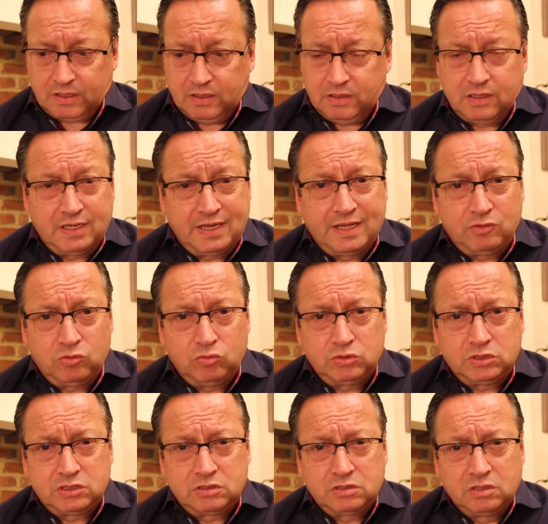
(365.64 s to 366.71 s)

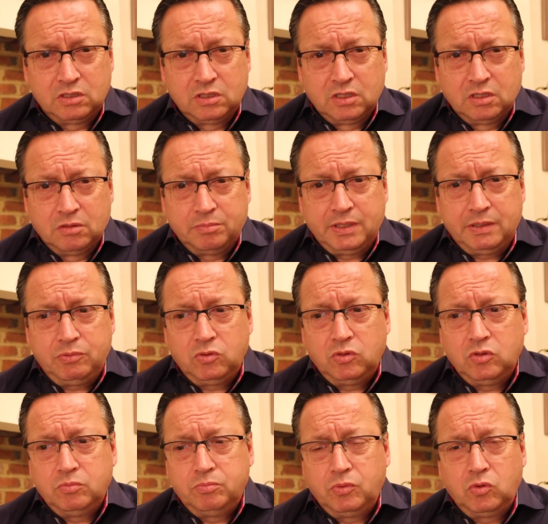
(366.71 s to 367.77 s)
landlords, people
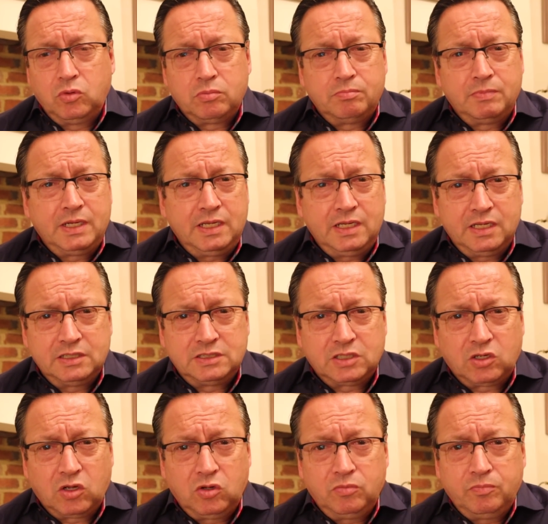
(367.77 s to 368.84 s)
who bought many years
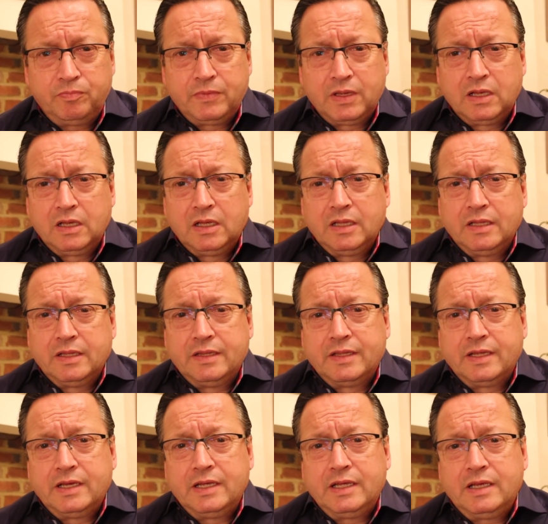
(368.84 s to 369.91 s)
ago.
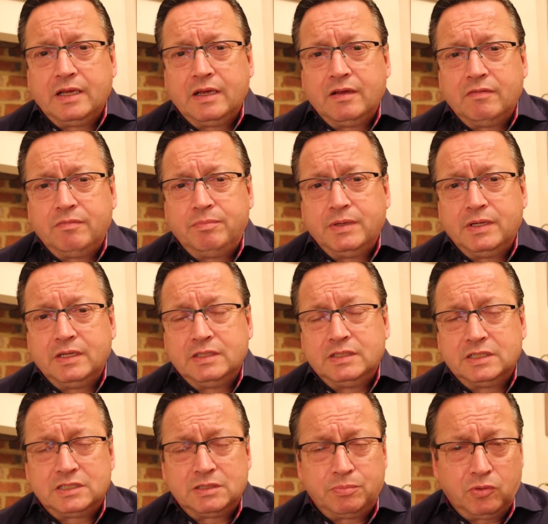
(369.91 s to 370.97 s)
They have been
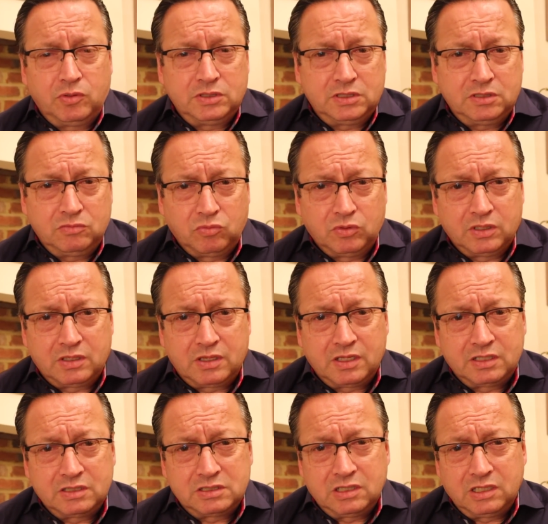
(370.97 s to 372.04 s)
disappointed with
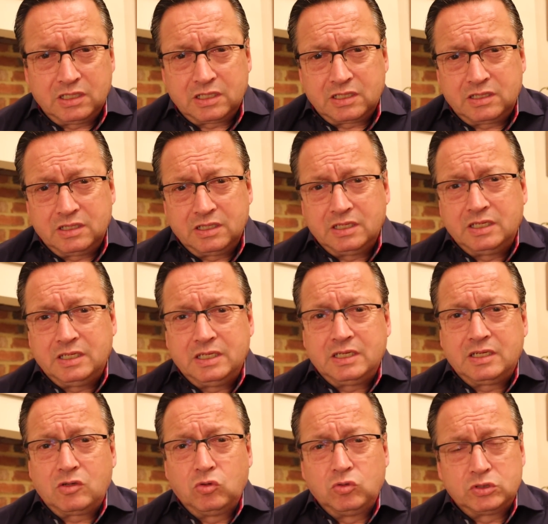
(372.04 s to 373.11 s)
things like
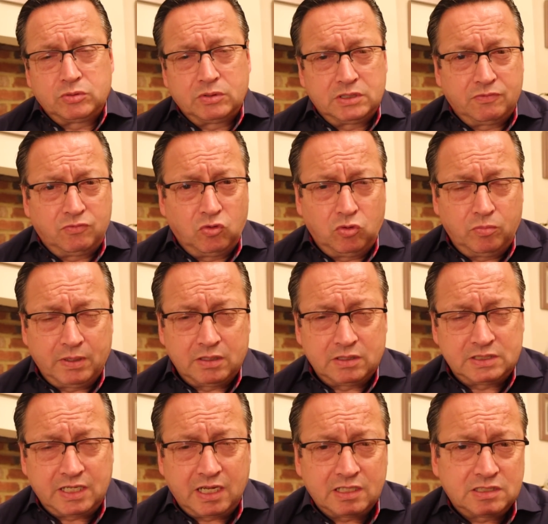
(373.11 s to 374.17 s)
the Clause 24 about the
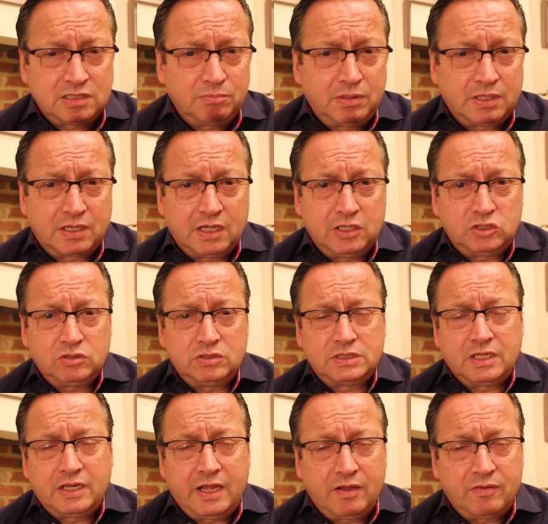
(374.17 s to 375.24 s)
tax
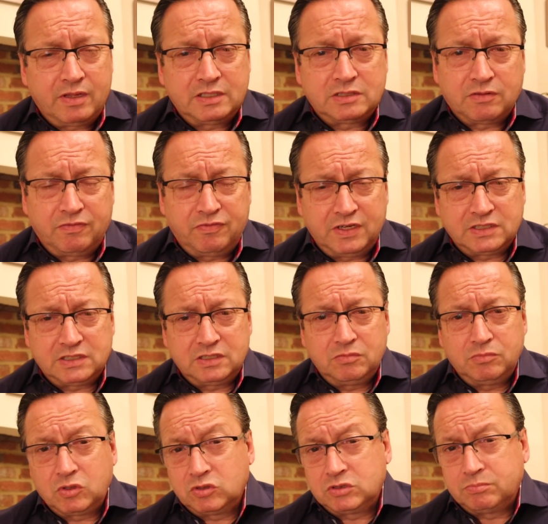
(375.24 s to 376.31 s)
implications and how that's affected
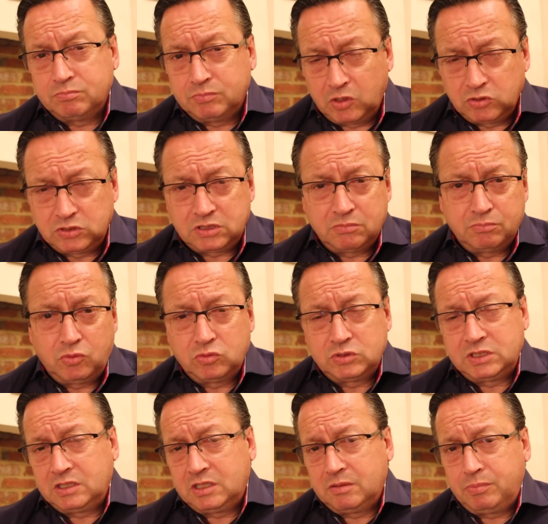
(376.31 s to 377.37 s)
them, because most of them
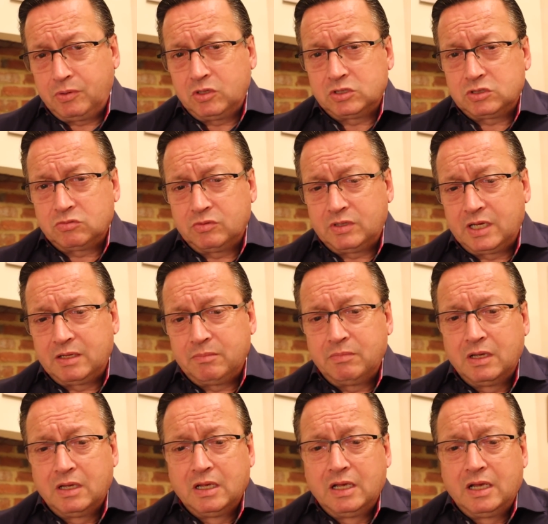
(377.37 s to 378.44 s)
bought in their personal name,
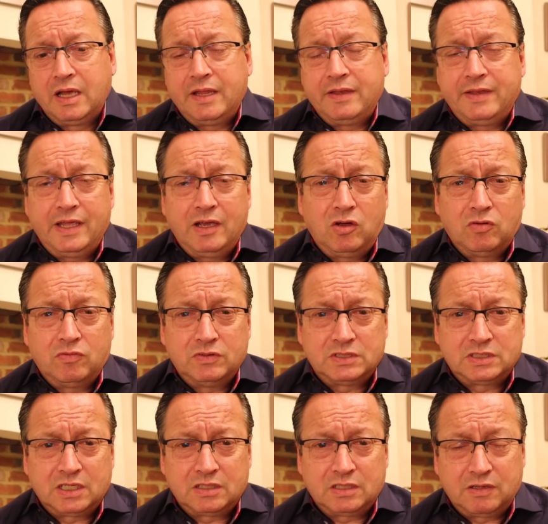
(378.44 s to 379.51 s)
and now all of a
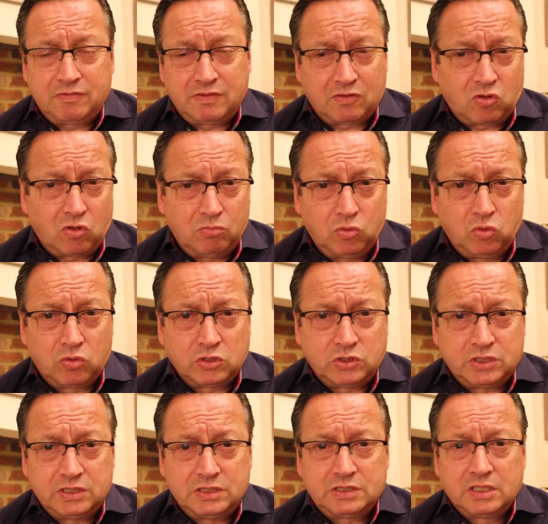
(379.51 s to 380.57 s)
sudden if they've got
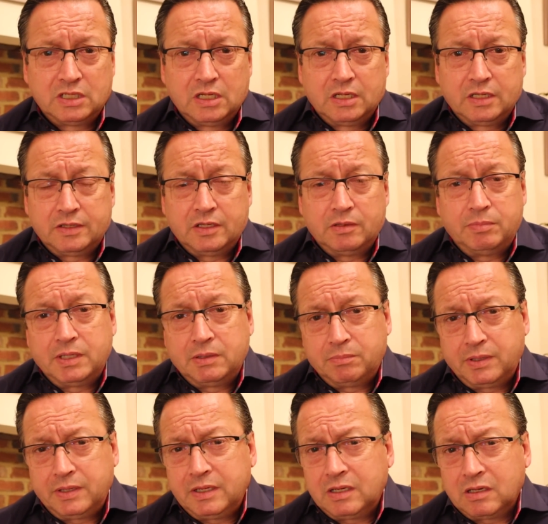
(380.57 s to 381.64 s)
mortgages they're being
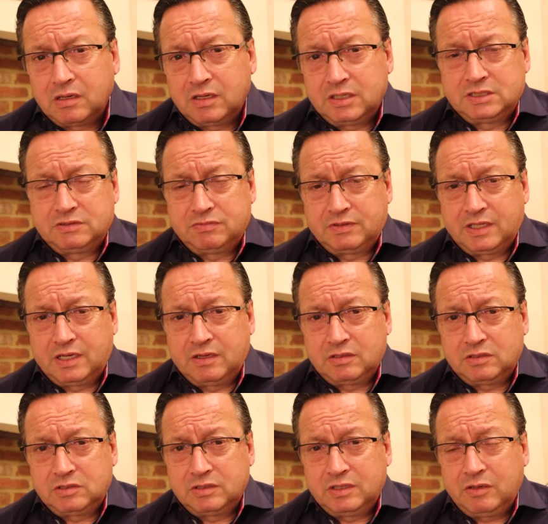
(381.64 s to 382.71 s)
penalised for
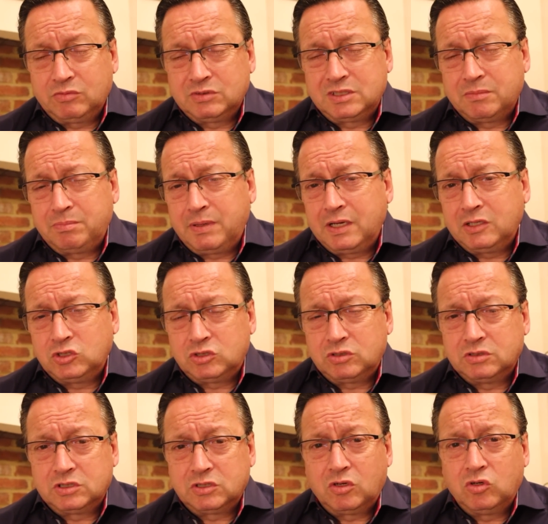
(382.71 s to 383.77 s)
that, and that was their
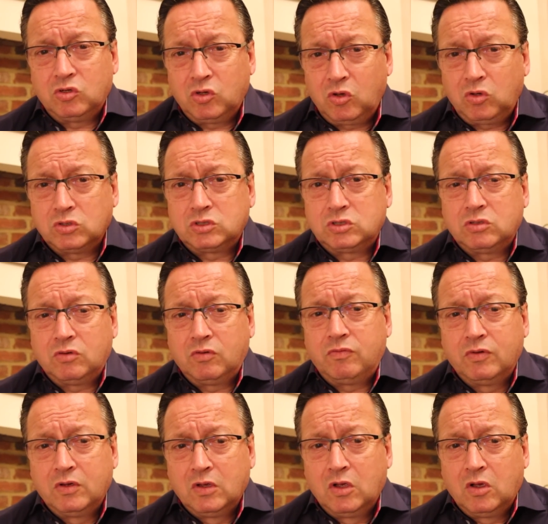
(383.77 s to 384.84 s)
pension. So a lot
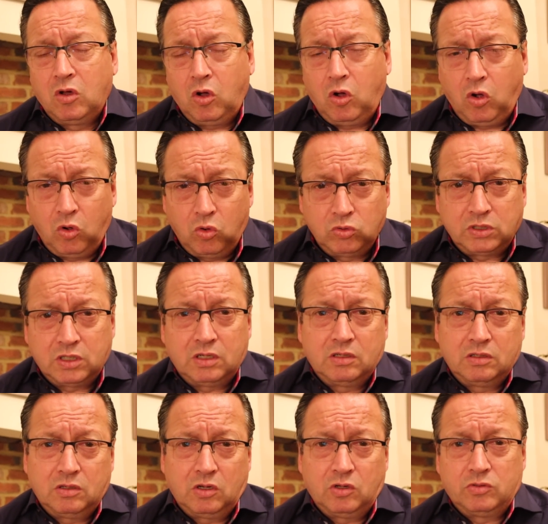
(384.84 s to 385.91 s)
of older
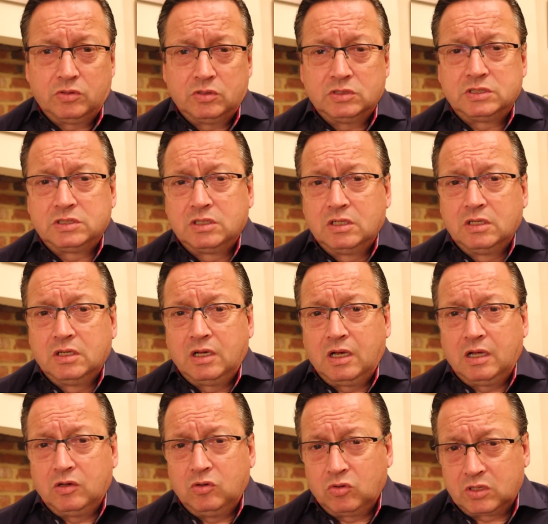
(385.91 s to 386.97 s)
owners
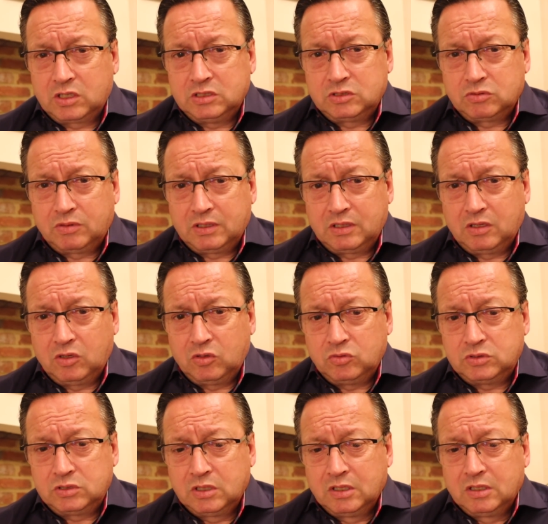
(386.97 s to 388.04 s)
are looking to
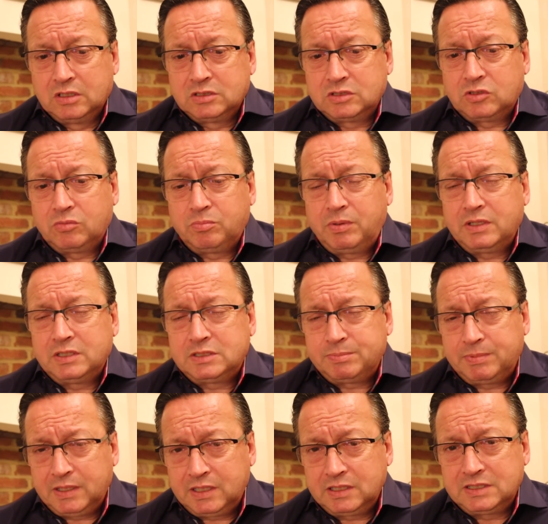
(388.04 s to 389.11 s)
unload. So by
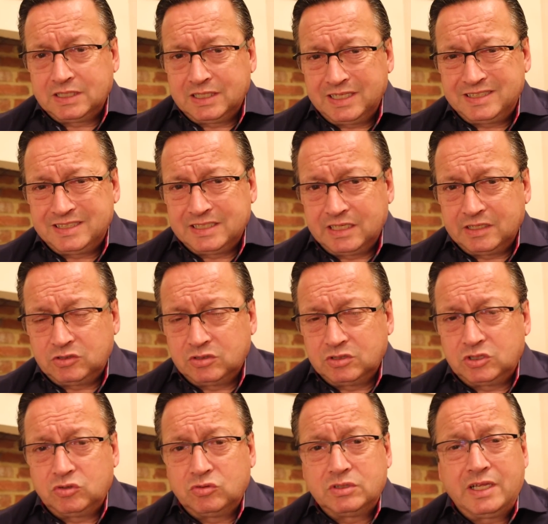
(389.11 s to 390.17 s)
speaking to letting
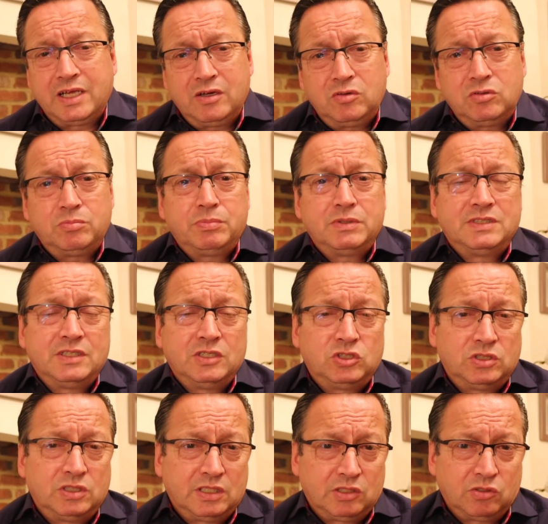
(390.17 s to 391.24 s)
agents, you're now
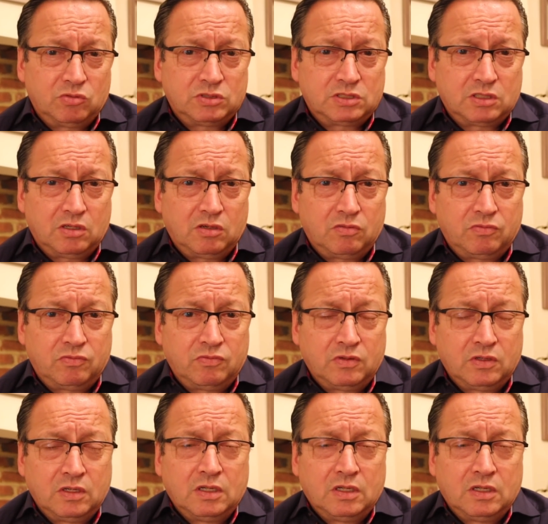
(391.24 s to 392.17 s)
positioning yourself